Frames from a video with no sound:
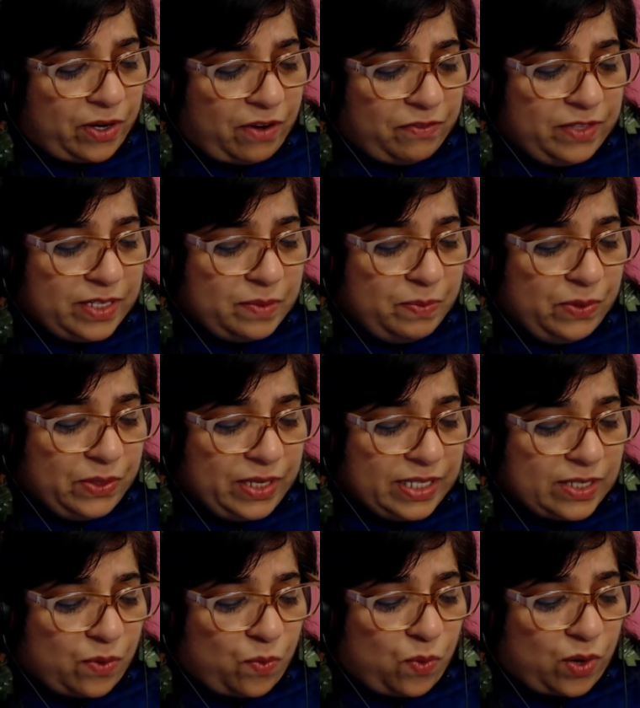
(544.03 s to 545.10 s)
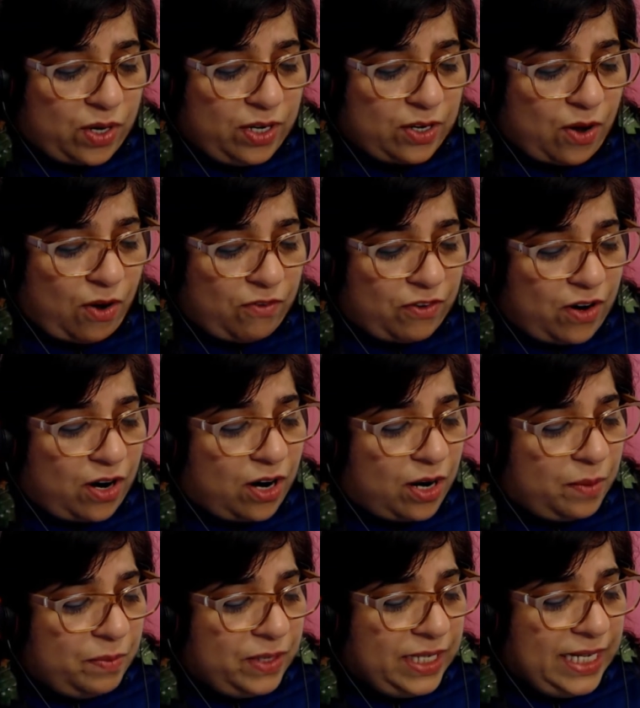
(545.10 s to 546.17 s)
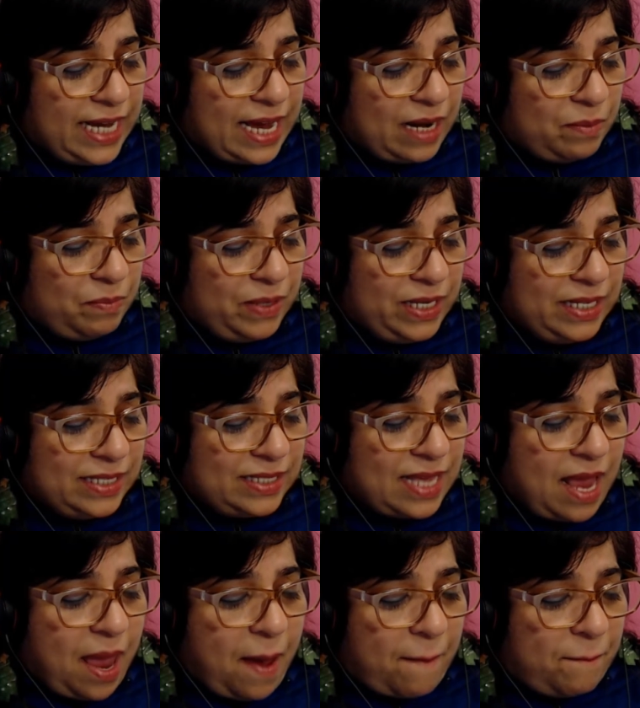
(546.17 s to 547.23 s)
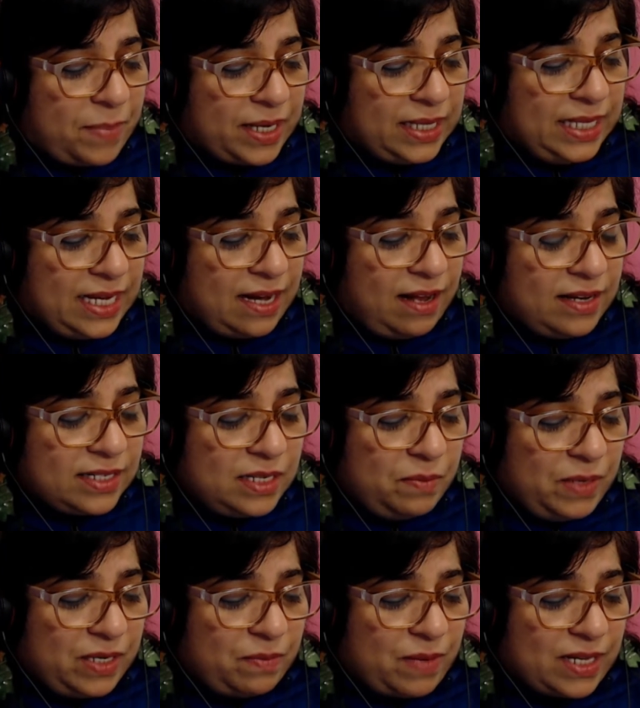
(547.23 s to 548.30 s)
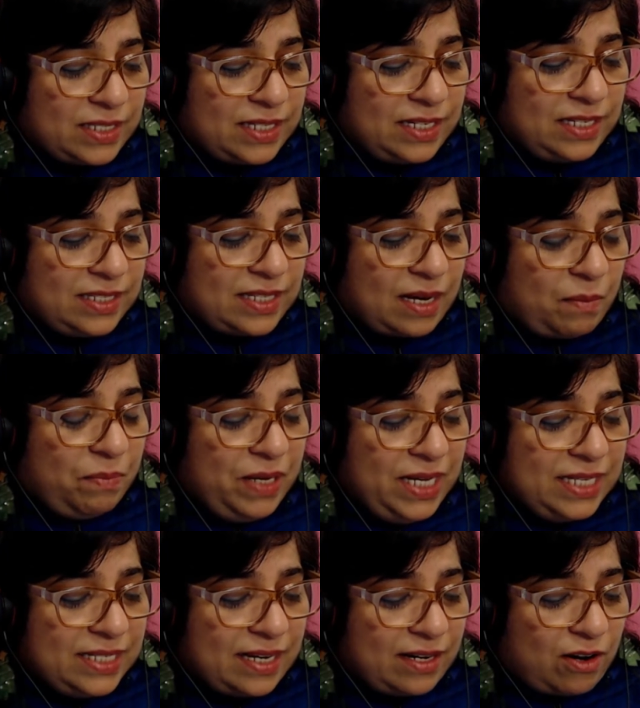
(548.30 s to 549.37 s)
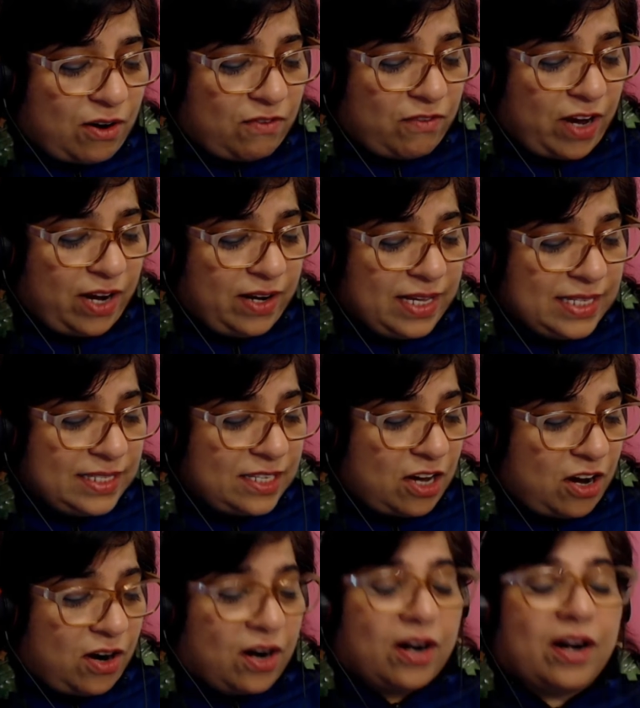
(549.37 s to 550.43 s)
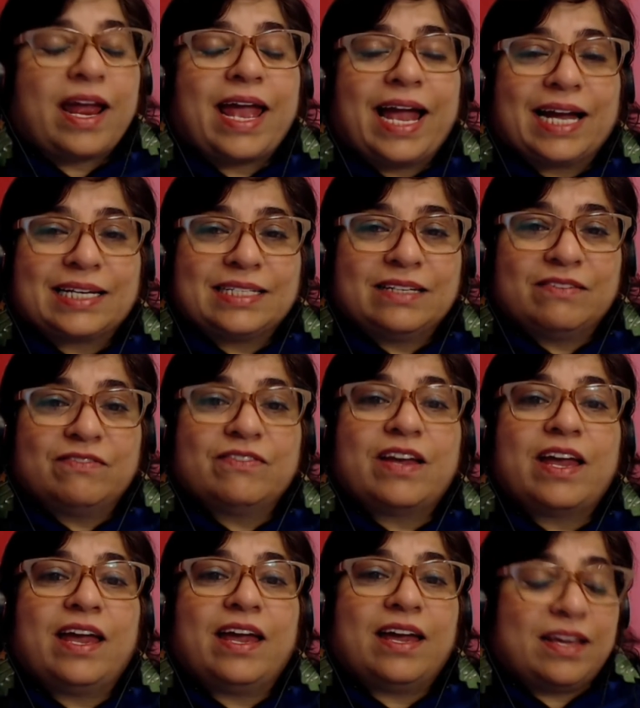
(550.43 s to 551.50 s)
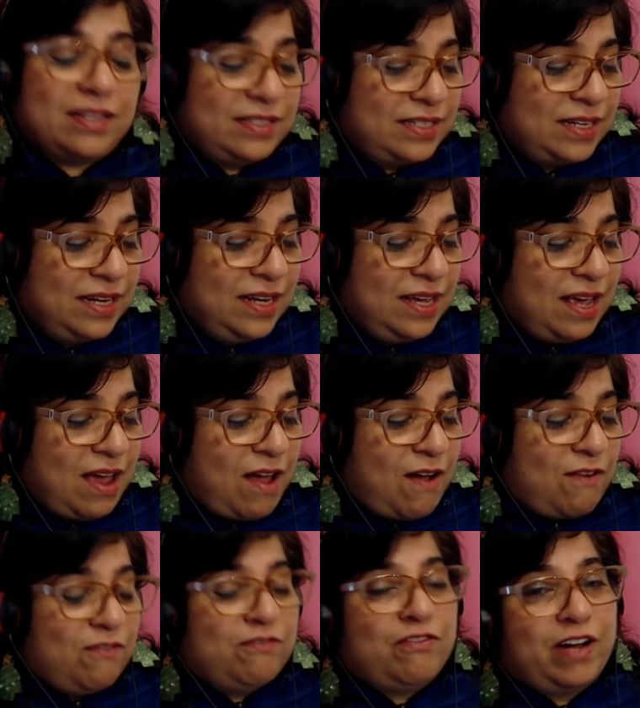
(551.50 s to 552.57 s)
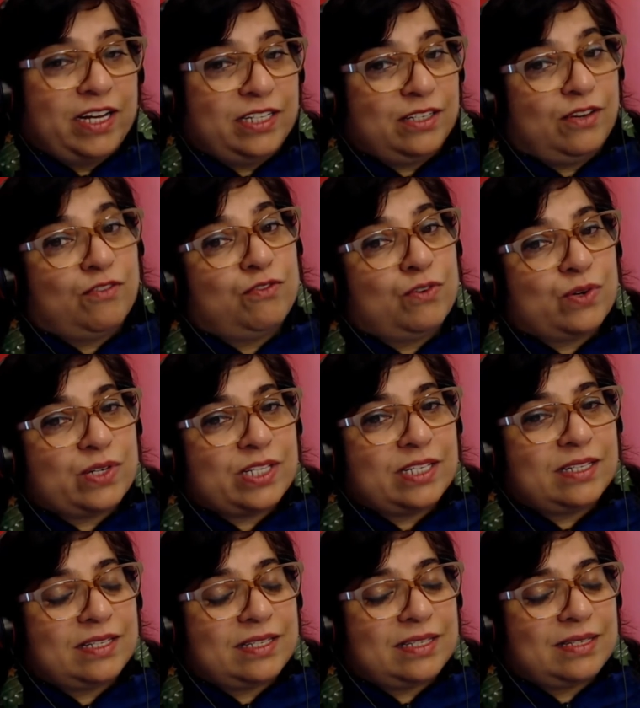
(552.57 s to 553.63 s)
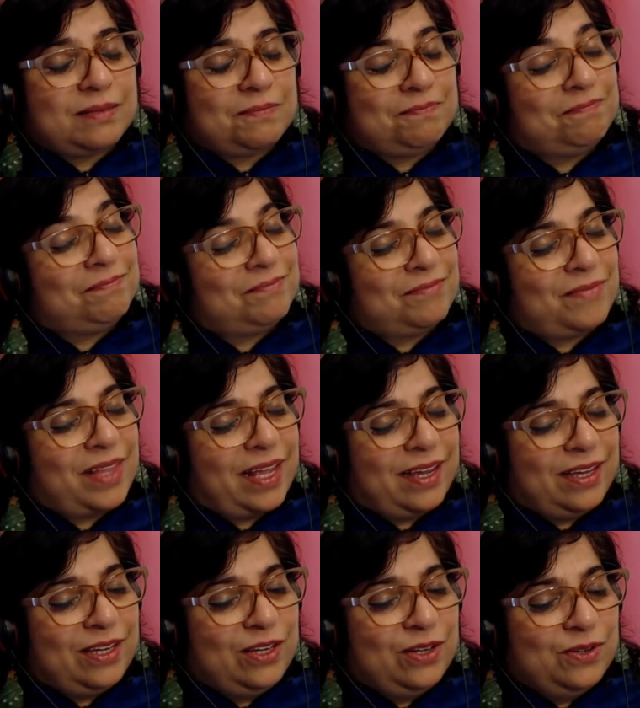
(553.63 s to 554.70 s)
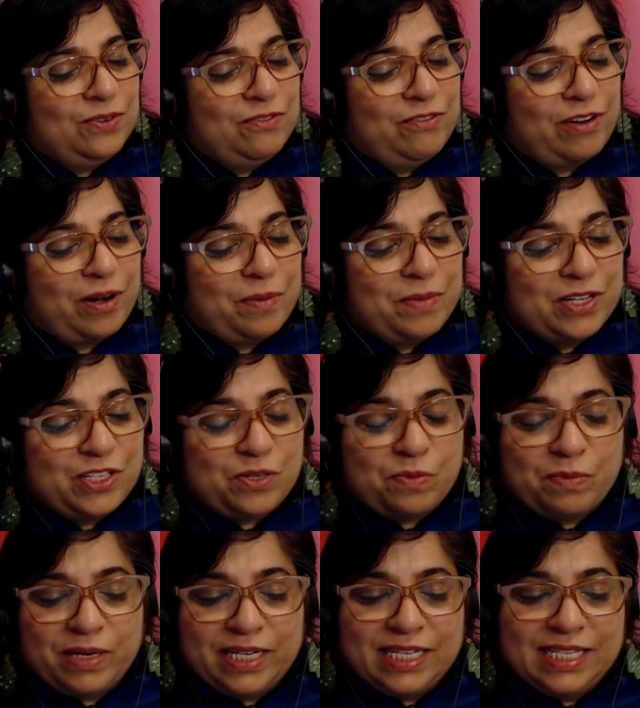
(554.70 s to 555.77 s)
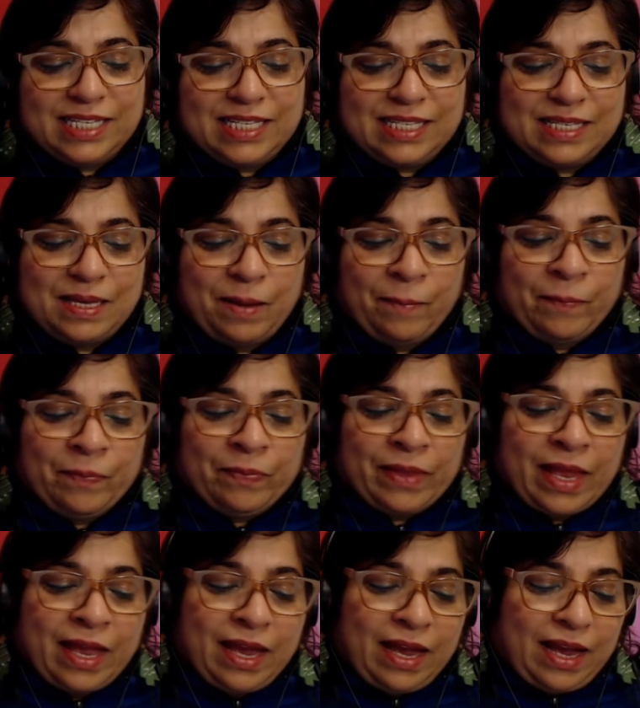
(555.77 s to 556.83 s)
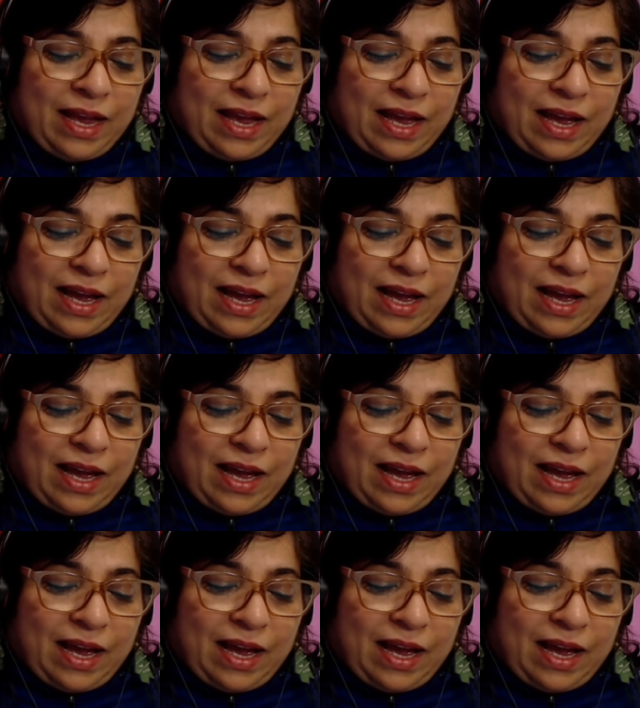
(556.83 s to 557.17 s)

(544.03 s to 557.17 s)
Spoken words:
the inherent framework of this book is a world of harmony and peace. But the ultimate message is that peace and nonviolence are active and vital forces. Thank you very much, Manis.